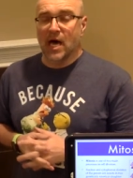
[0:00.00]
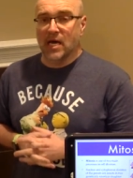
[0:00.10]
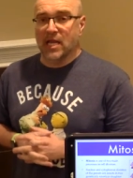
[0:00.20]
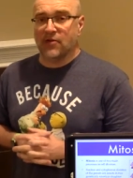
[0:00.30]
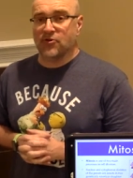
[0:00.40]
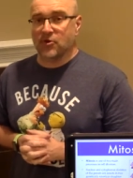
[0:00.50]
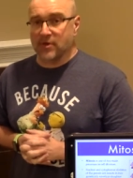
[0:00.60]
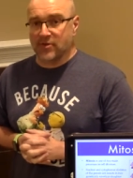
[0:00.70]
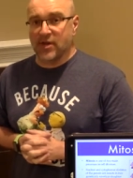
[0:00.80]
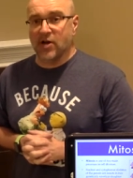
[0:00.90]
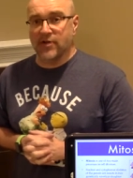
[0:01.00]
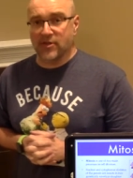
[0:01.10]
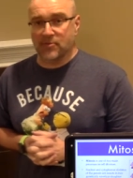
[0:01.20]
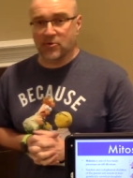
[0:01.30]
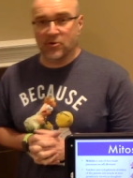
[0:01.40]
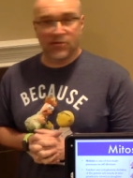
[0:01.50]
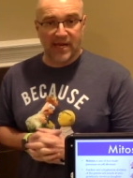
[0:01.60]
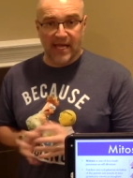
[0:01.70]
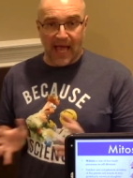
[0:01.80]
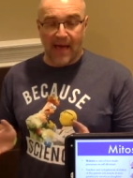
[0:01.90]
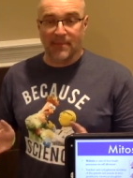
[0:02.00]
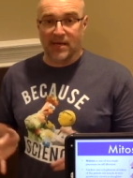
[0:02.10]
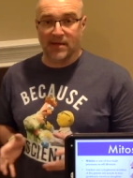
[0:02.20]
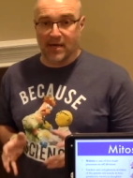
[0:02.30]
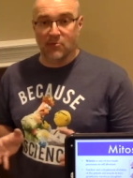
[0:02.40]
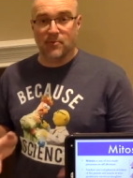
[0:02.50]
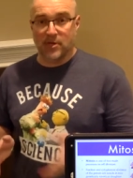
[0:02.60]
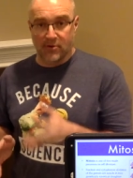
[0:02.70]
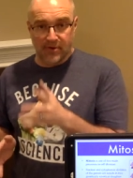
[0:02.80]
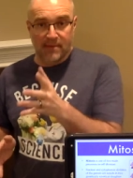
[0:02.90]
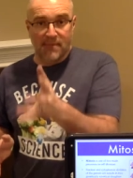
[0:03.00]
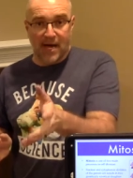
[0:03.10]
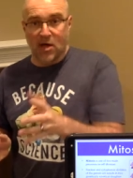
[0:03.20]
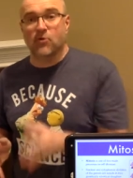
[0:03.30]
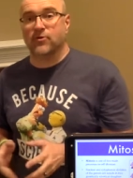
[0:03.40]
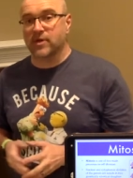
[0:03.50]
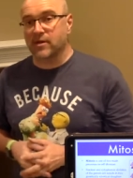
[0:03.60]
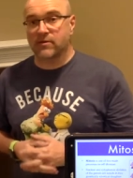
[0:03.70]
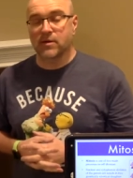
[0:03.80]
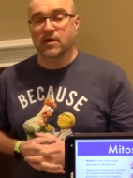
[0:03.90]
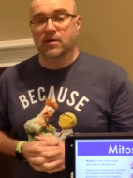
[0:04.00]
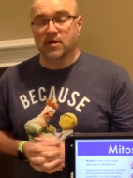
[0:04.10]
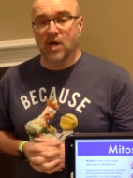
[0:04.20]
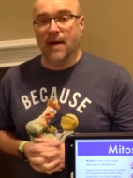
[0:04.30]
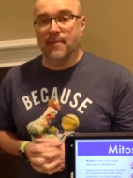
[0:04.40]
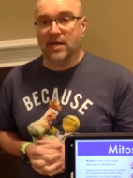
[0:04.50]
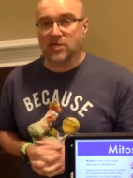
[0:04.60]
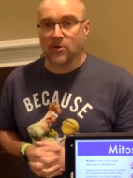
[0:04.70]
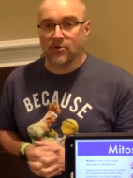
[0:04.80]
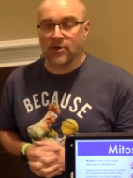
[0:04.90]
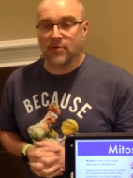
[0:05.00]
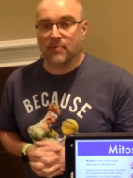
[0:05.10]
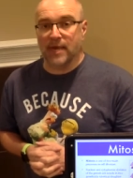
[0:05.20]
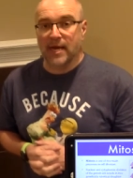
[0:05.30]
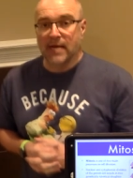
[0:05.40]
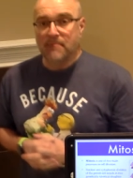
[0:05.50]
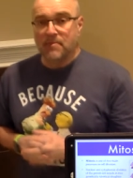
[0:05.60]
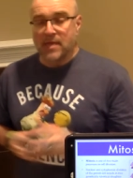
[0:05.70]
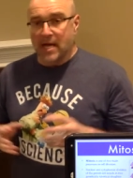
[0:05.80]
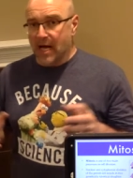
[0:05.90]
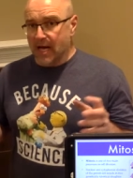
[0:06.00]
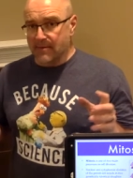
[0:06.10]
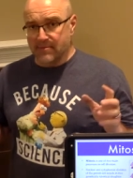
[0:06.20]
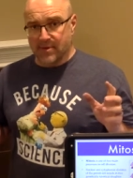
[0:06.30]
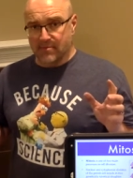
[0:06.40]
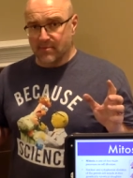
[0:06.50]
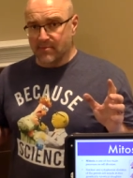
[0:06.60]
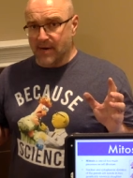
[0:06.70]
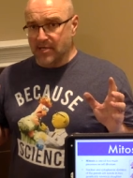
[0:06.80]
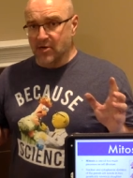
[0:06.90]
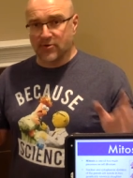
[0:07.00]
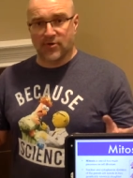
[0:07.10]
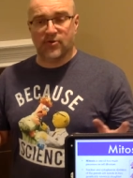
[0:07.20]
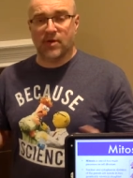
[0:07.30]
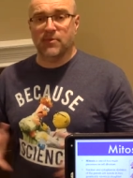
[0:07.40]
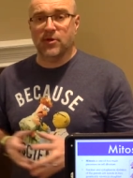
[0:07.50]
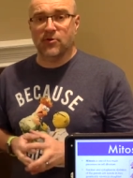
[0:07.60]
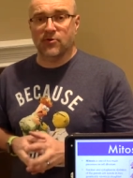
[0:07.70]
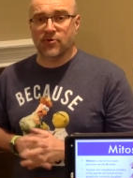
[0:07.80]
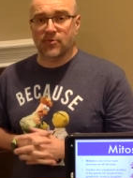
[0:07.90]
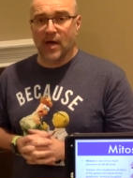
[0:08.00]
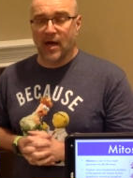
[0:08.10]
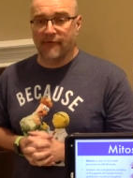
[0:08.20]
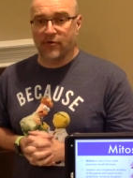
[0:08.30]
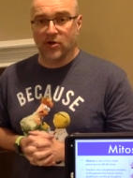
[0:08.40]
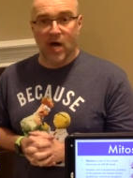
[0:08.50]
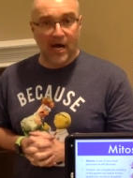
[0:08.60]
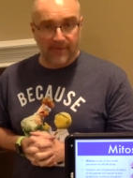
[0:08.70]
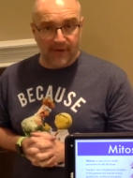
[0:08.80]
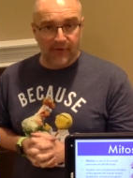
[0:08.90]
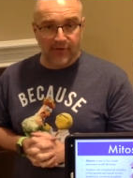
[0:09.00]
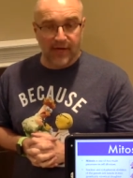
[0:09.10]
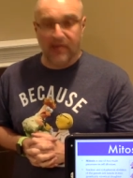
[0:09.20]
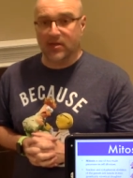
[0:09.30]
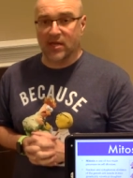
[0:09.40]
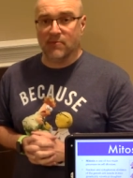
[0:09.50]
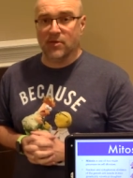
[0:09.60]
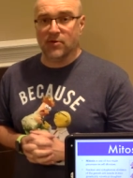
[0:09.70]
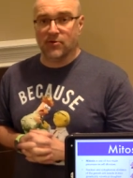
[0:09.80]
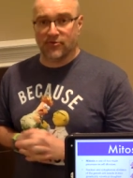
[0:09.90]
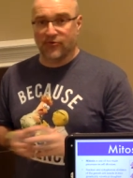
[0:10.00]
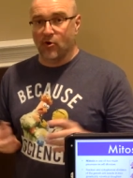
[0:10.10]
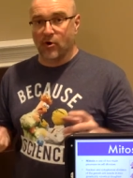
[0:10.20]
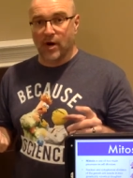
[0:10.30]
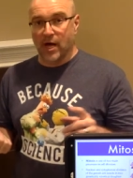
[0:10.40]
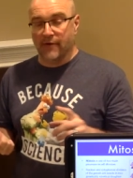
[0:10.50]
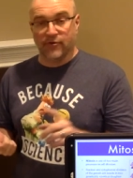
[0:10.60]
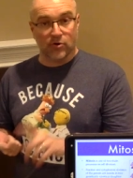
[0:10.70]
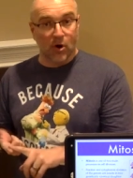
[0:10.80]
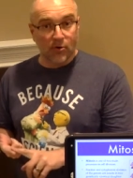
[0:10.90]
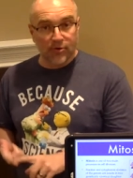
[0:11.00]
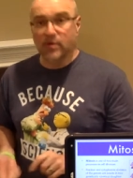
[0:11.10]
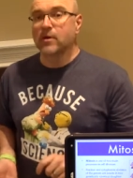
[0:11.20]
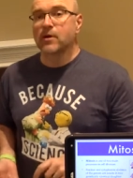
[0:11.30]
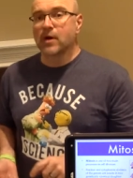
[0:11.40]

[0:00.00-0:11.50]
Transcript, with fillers: unless you're a cell that's producing a gamete, then it would be using meiosis not mitosis, but uh, mitosis can be used uh, for a lot of other things. It can be used for uh, for growth,